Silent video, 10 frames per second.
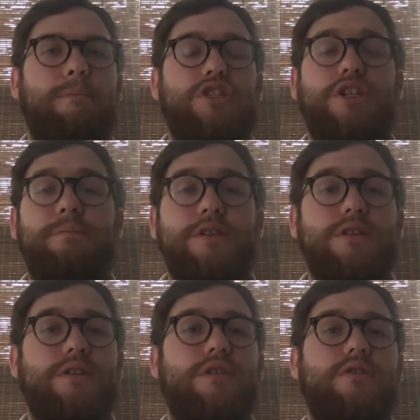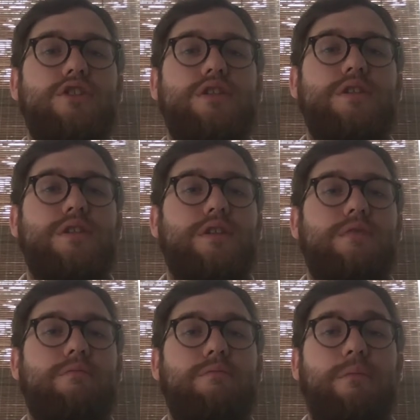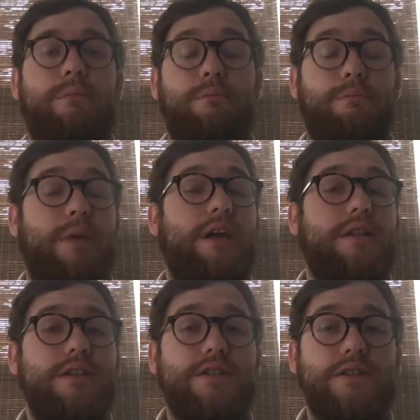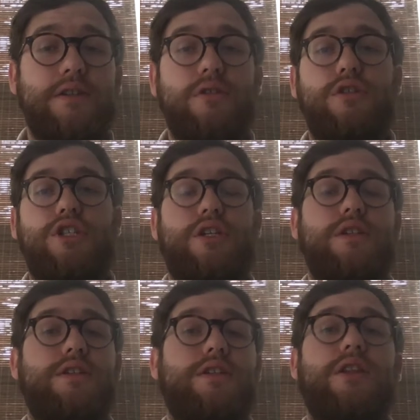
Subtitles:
shipping solutions and mailing solutions.